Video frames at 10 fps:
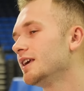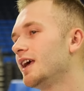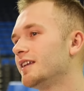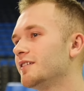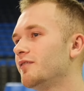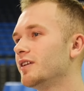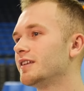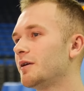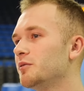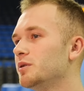Yeah, it's a fun
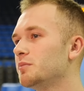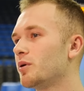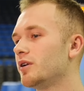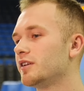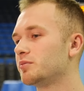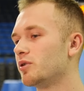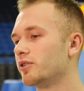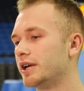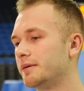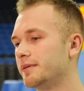time to be a part of this
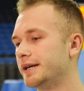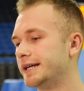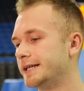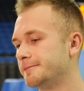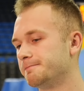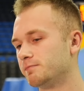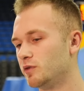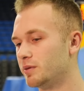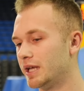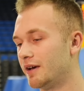program.
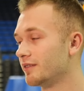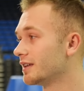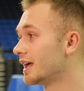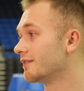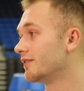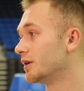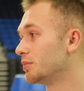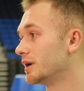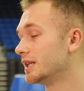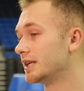We've been having a lot of
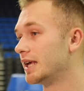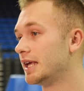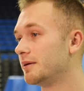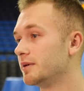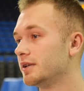fun playing the game.